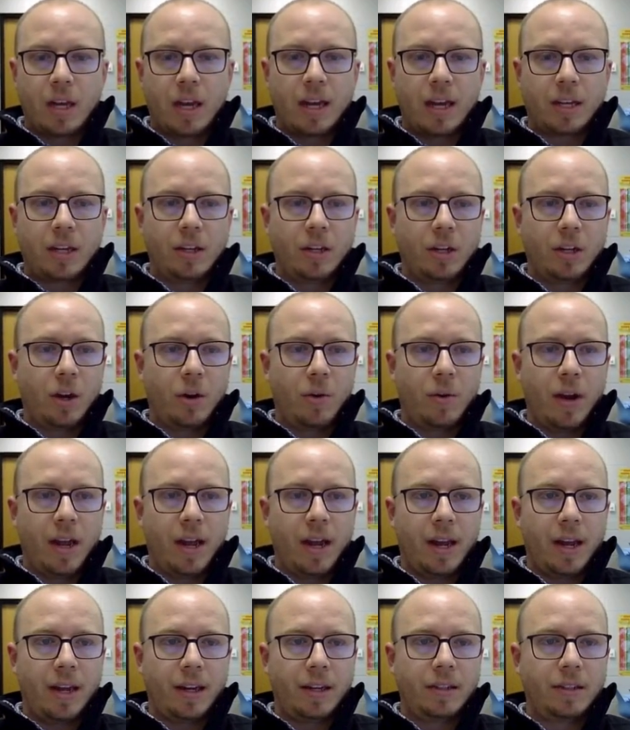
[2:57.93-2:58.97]
I could go
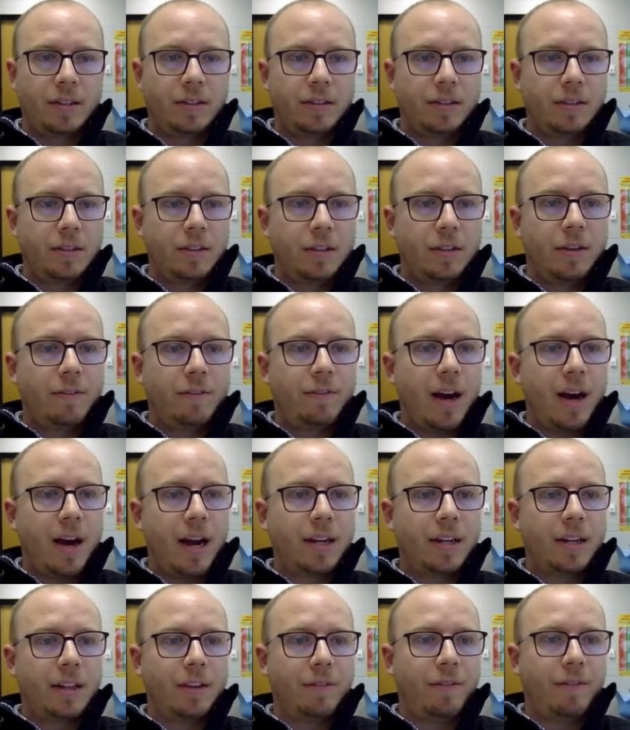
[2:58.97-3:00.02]
and
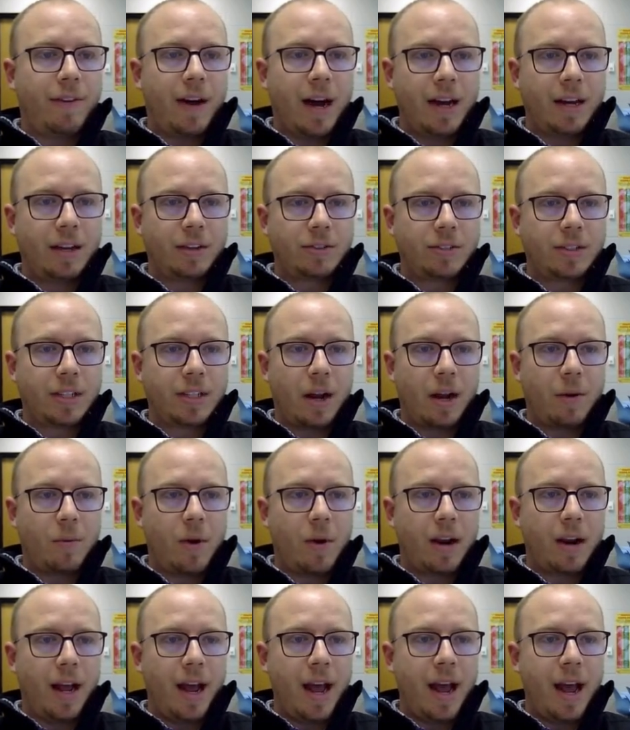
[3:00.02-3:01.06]
find the files that I
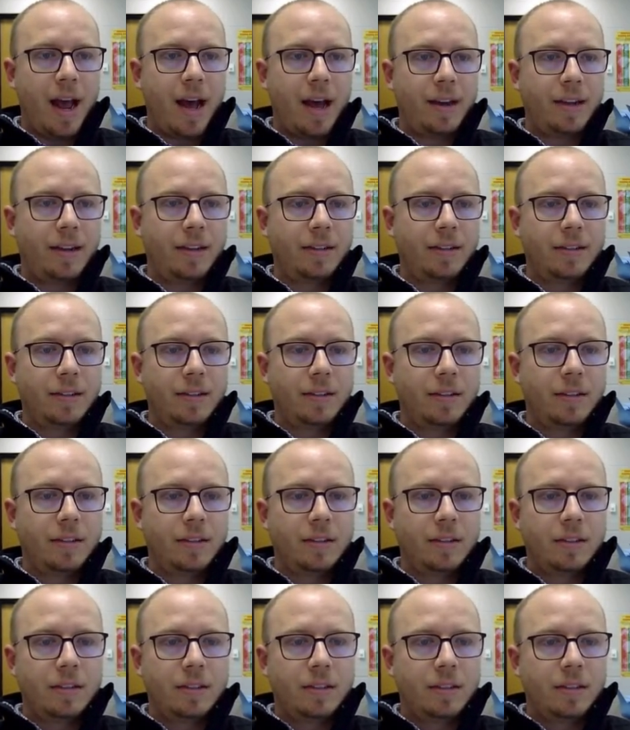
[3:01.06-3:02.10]
want to add
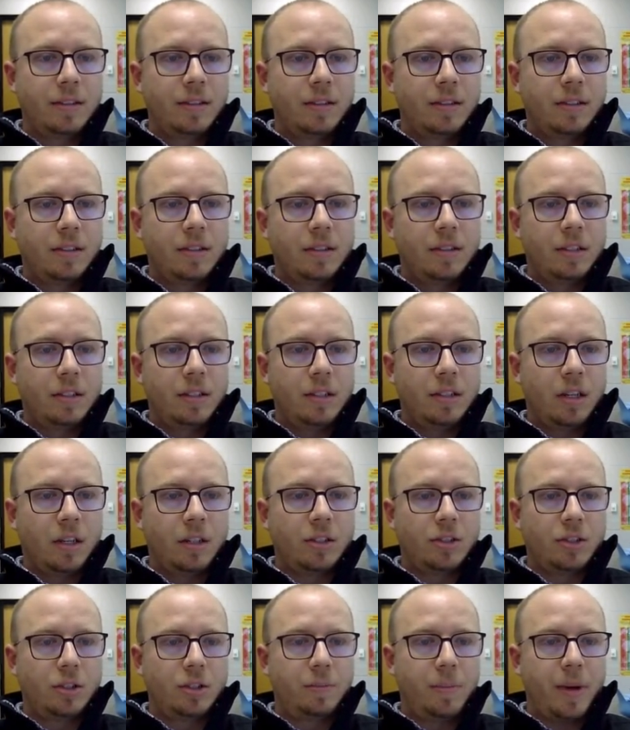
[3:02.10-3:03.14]

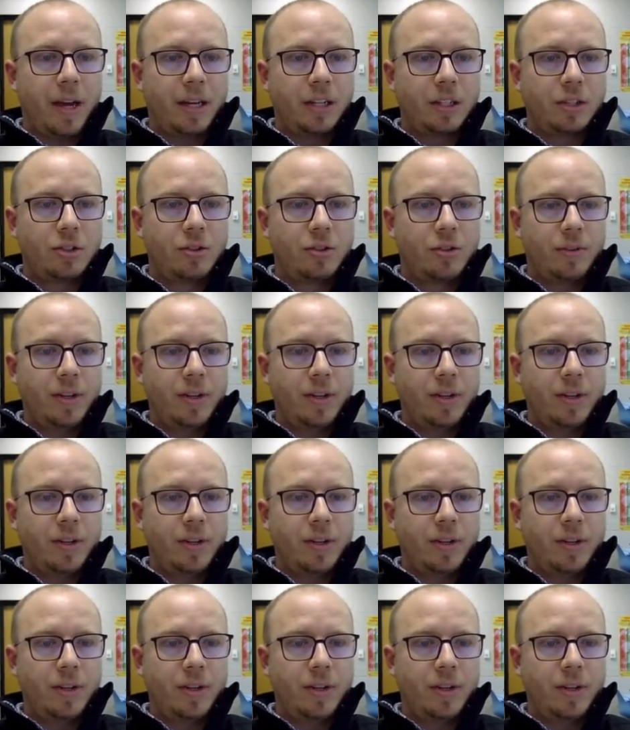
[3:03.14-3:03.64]
under Spanish